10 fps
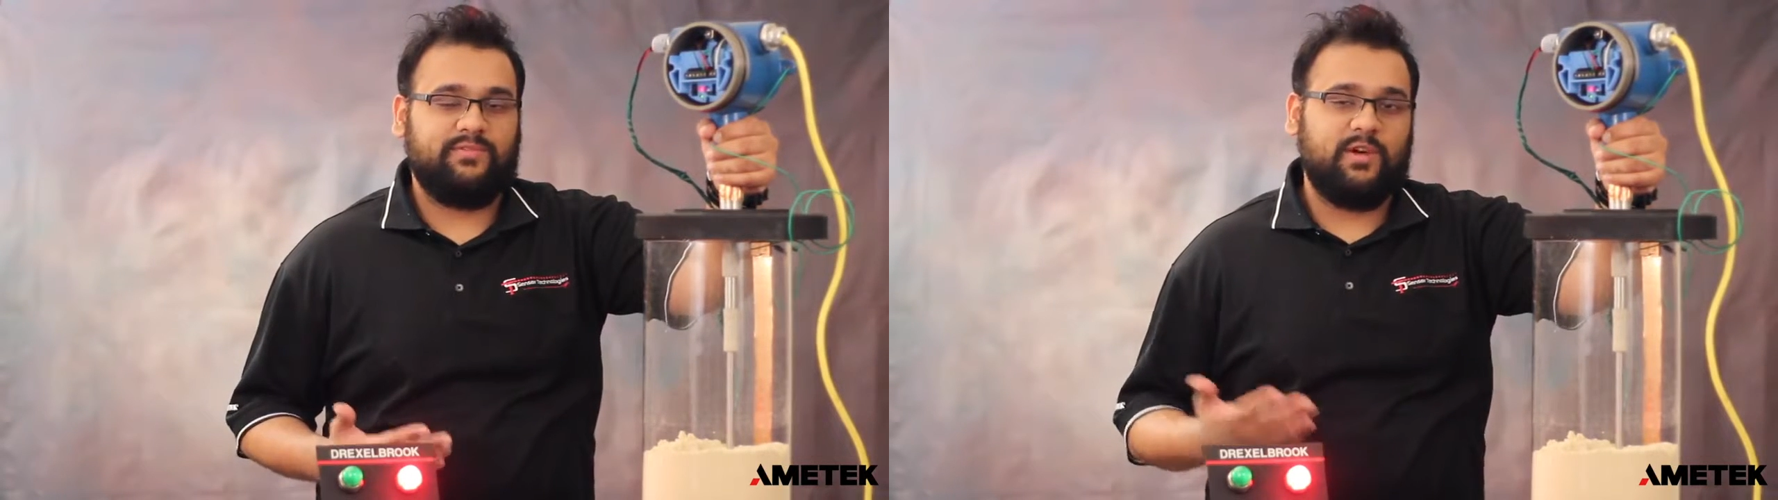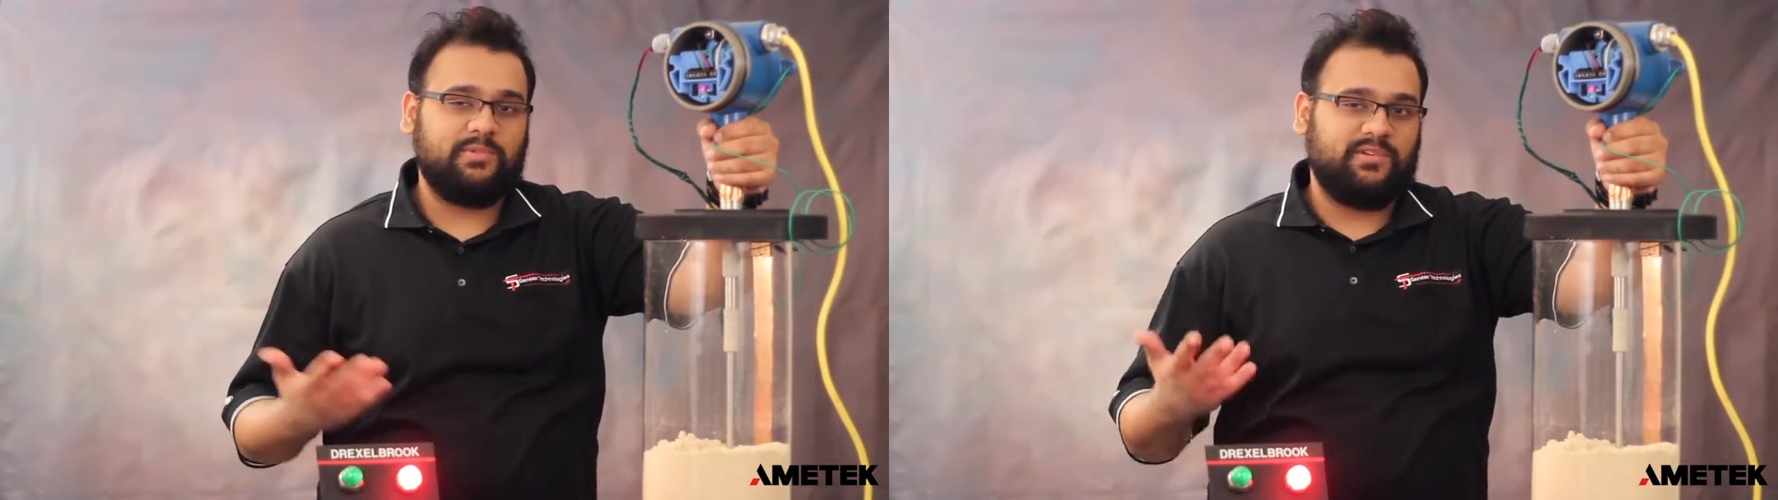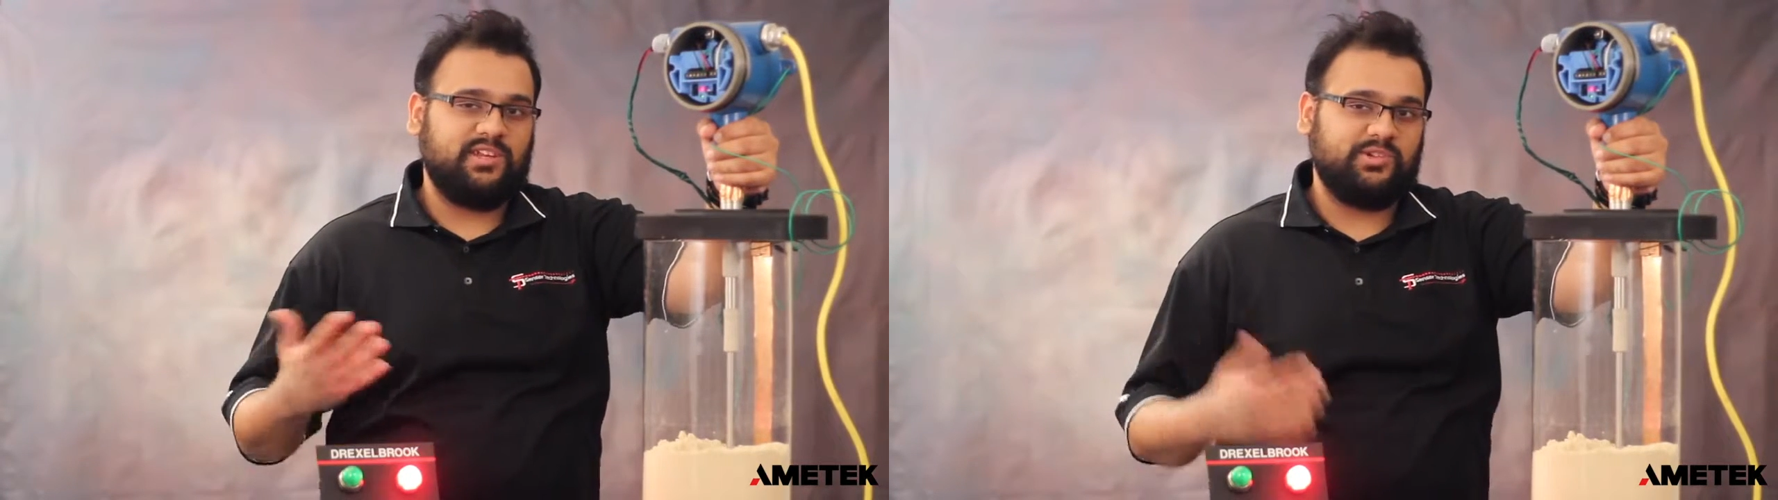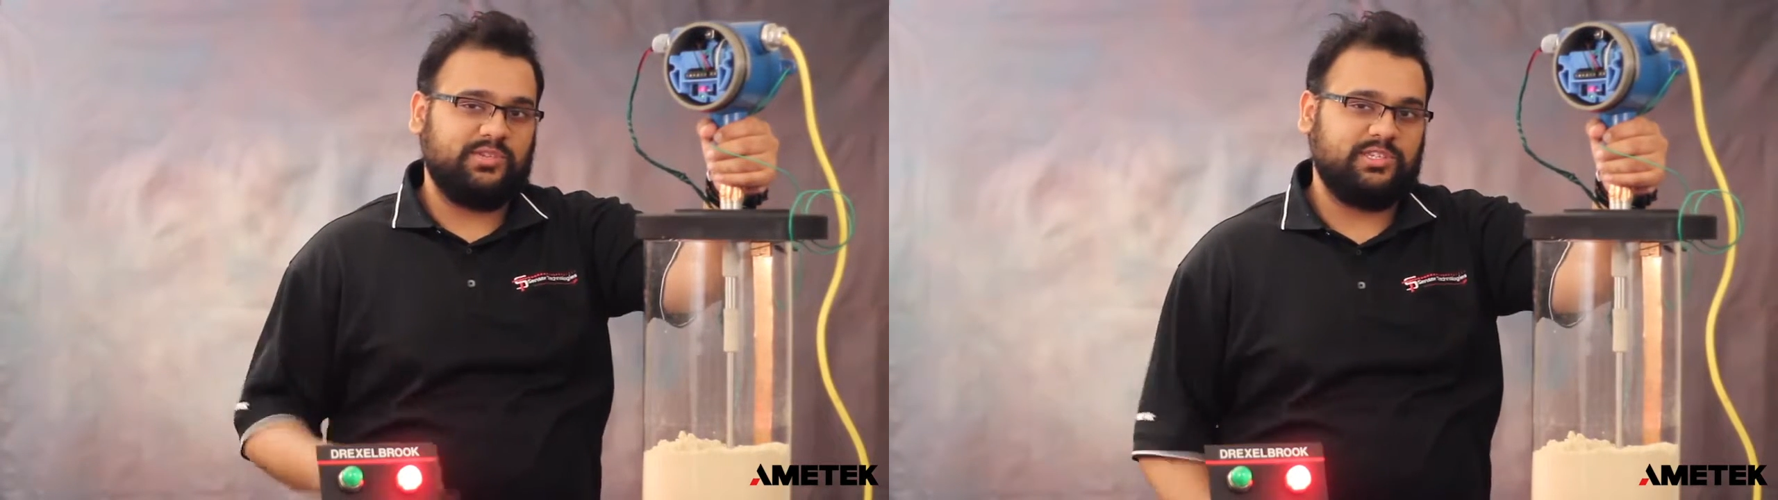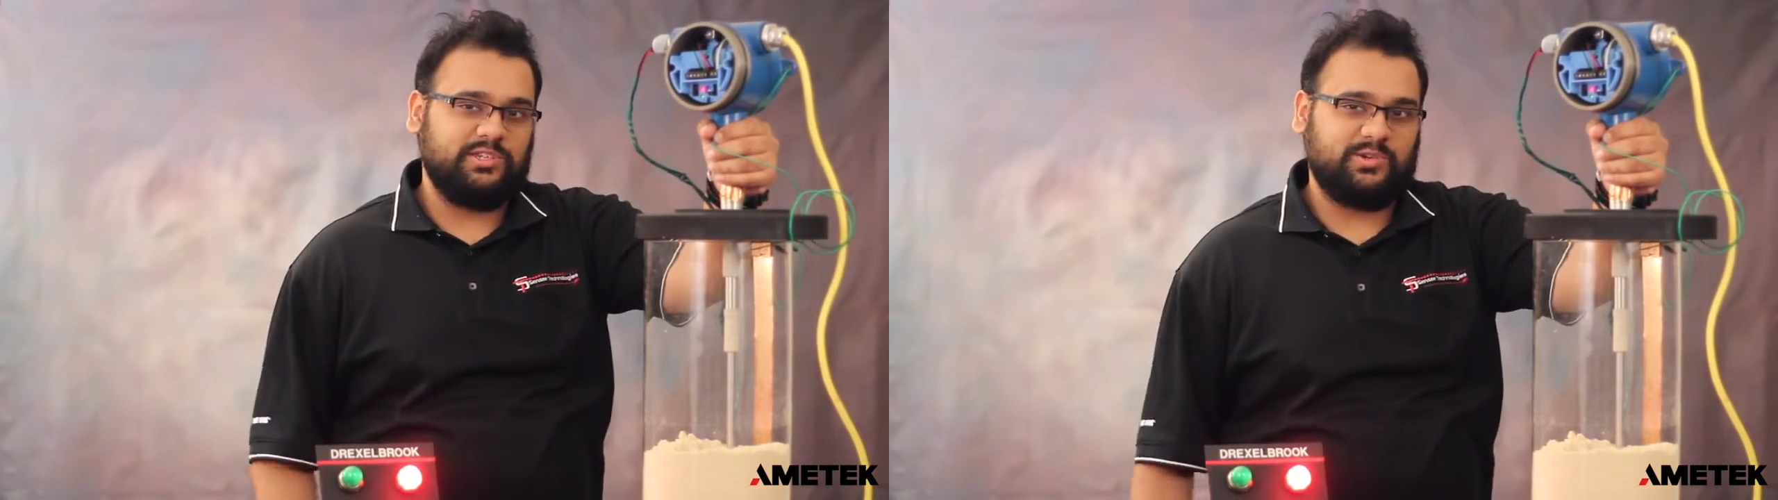hope you enjoyed
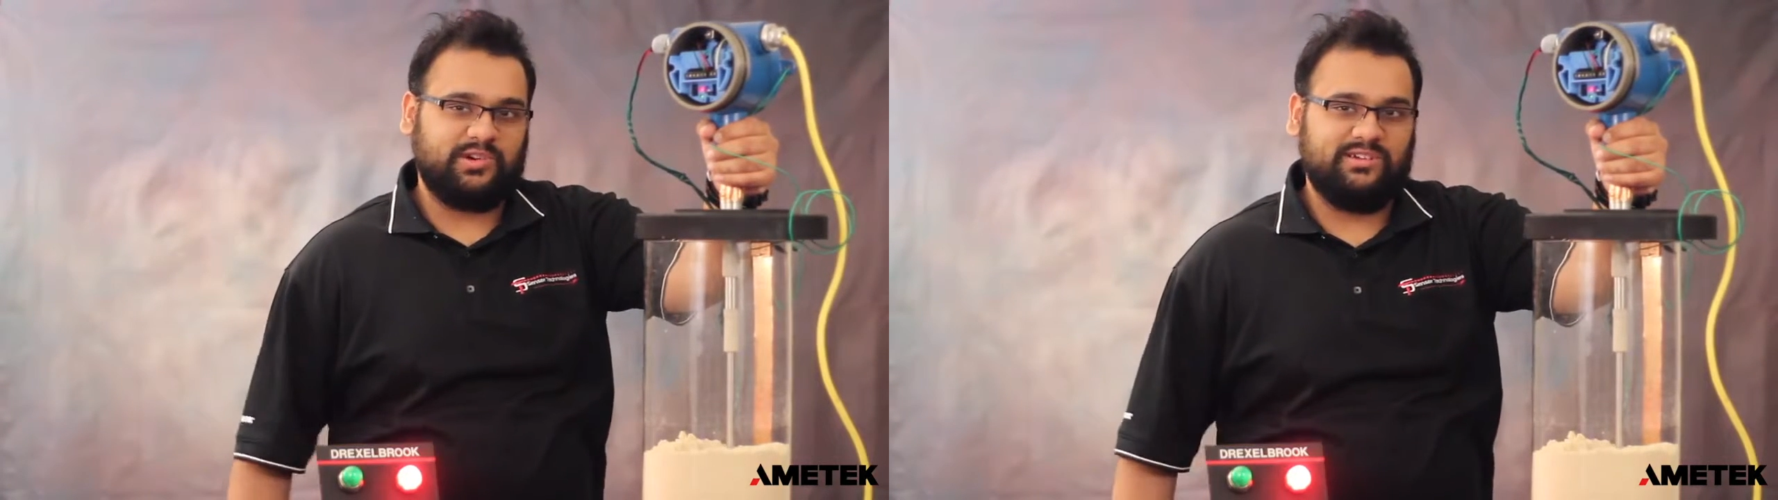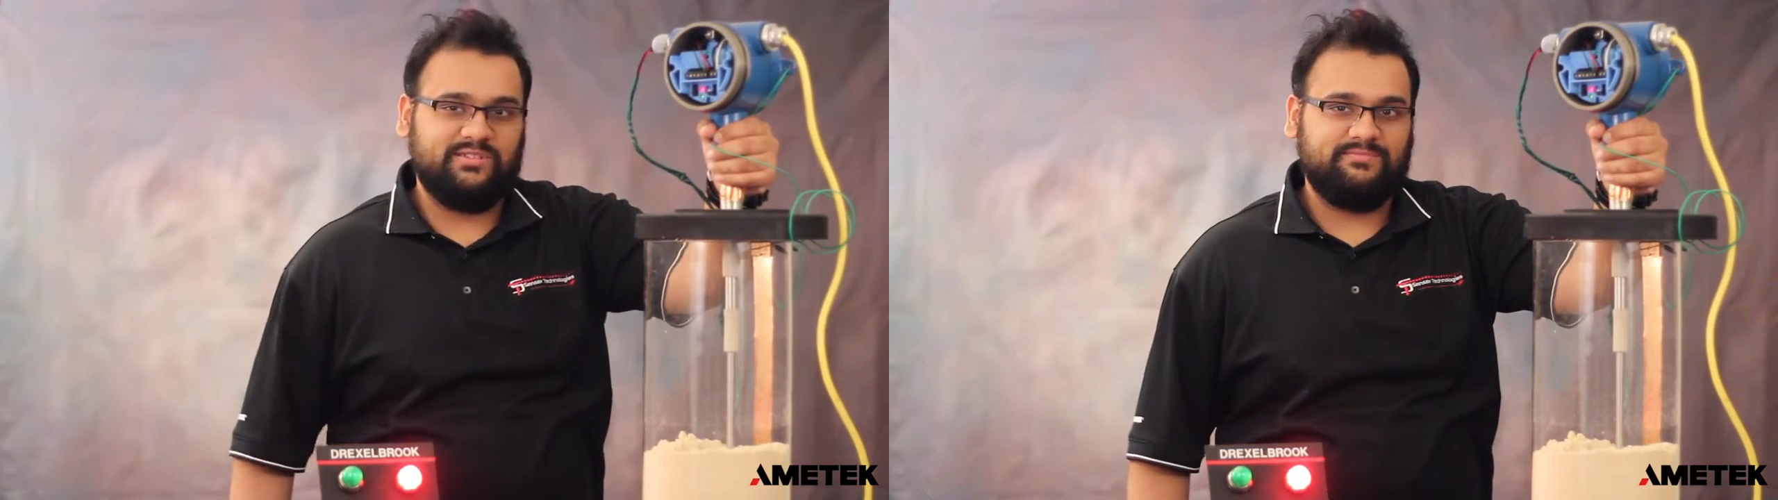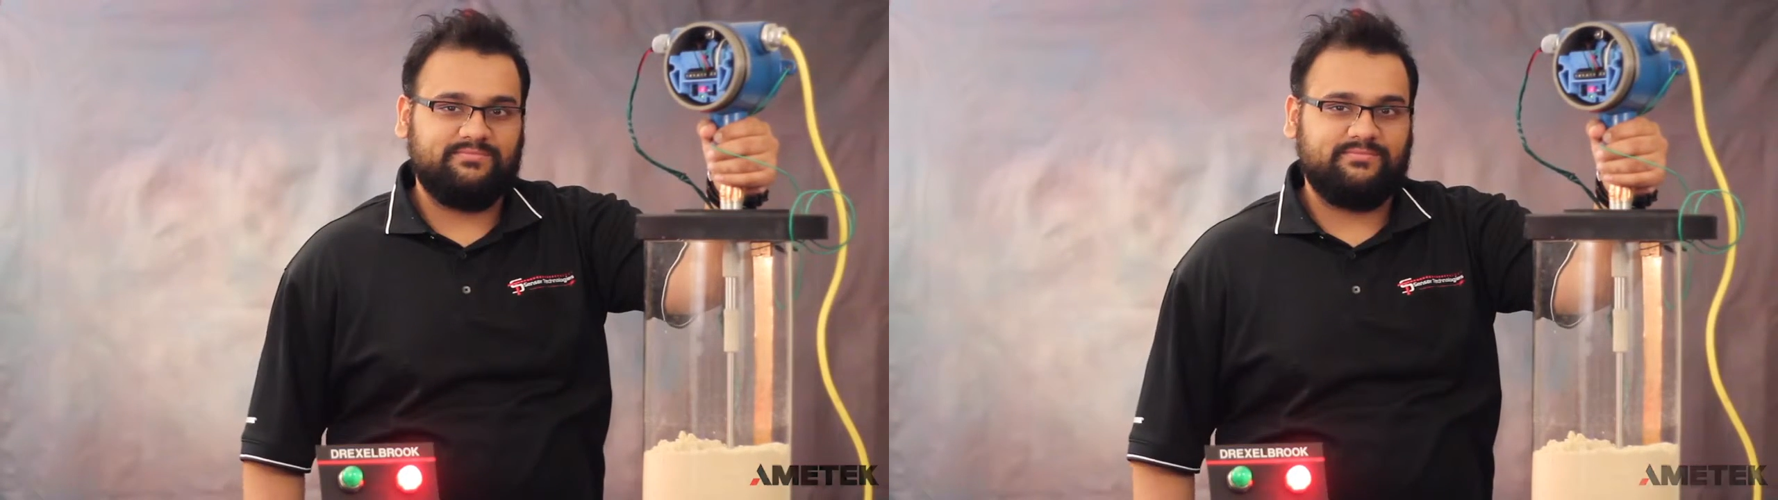this tutorial.